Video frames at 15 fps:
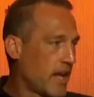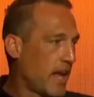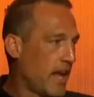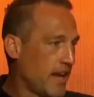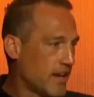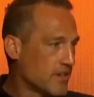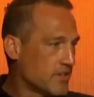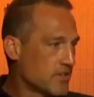a
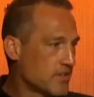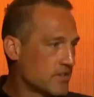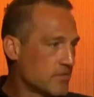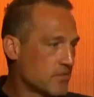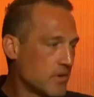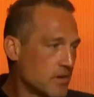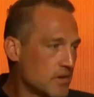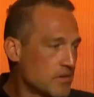cage?
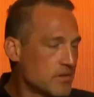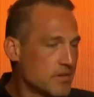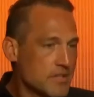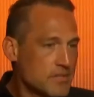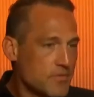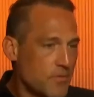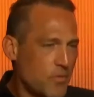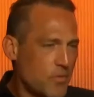Well,
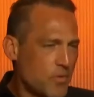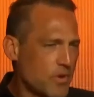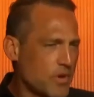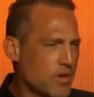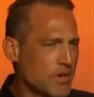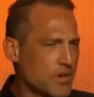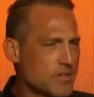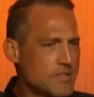it's for
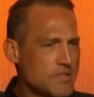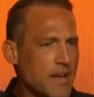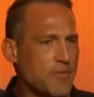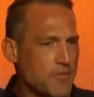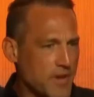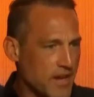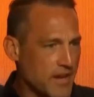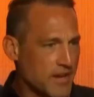your
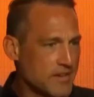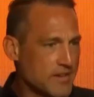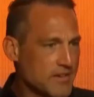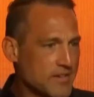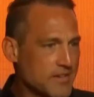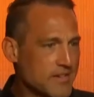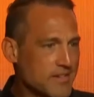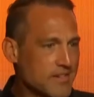safety.
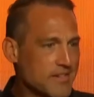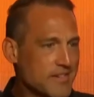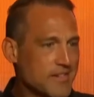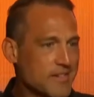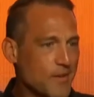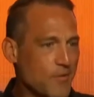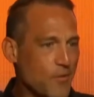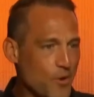
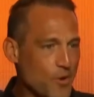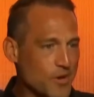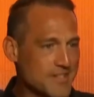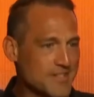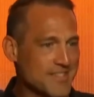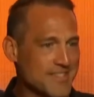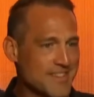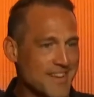Of
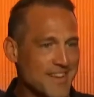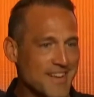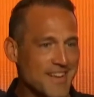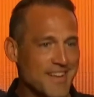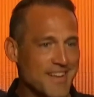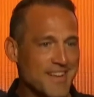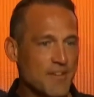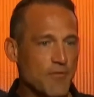course.
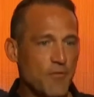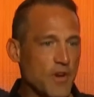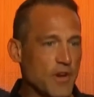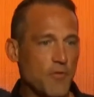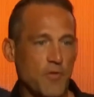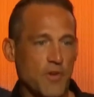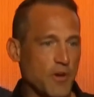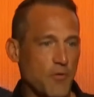
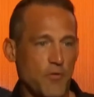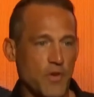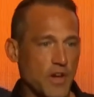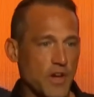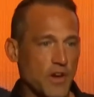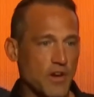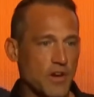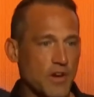Fear, fear,
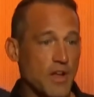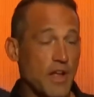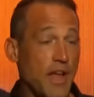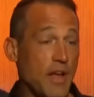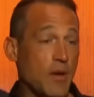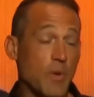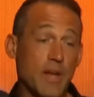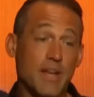fear.
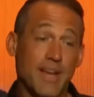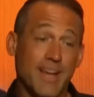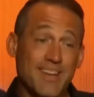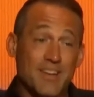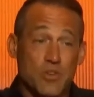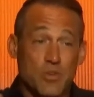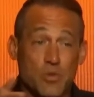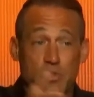Hey, we
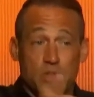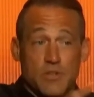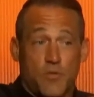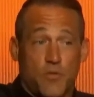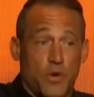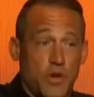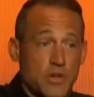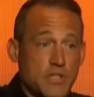need to do this
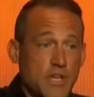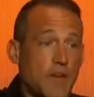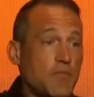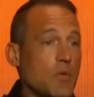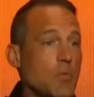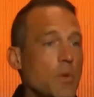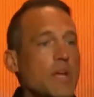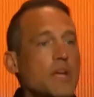for your
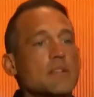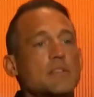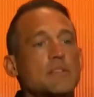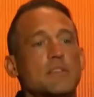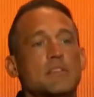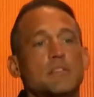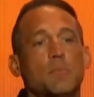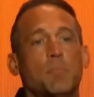safety. We can
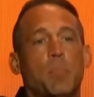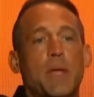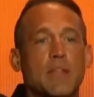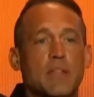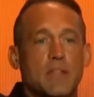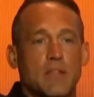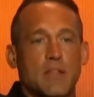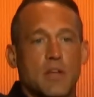
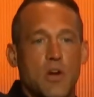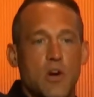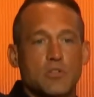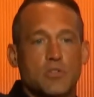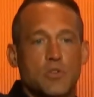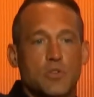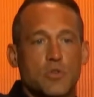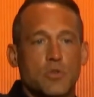suspend
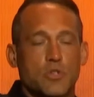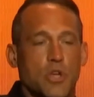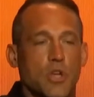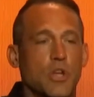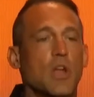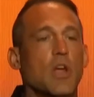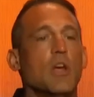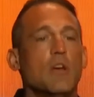
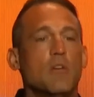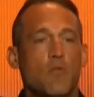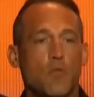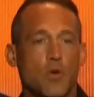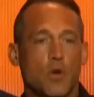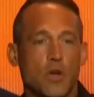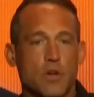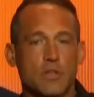Constitution
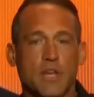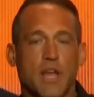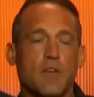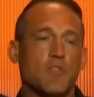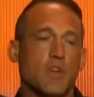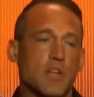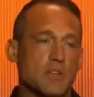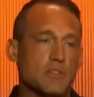for your
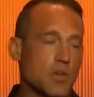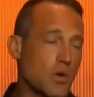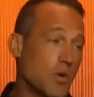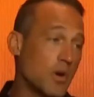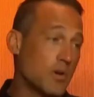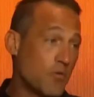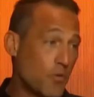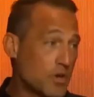safety. And
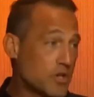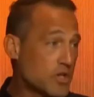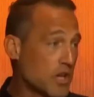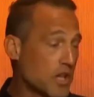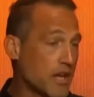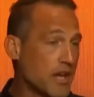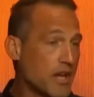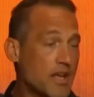so,
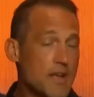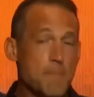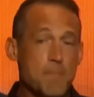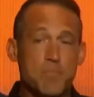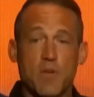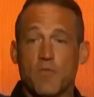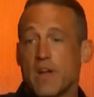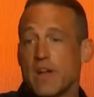unfortunately,
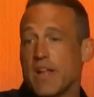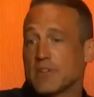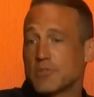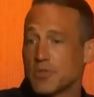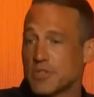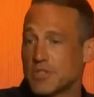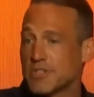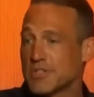the
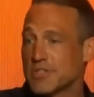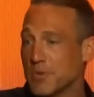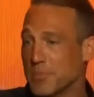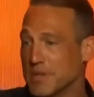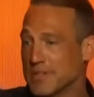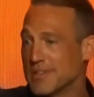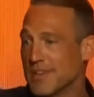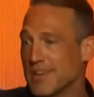financial system
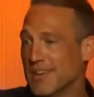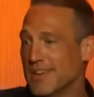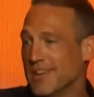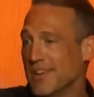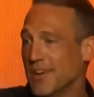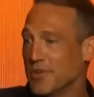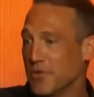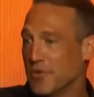is
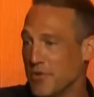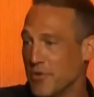under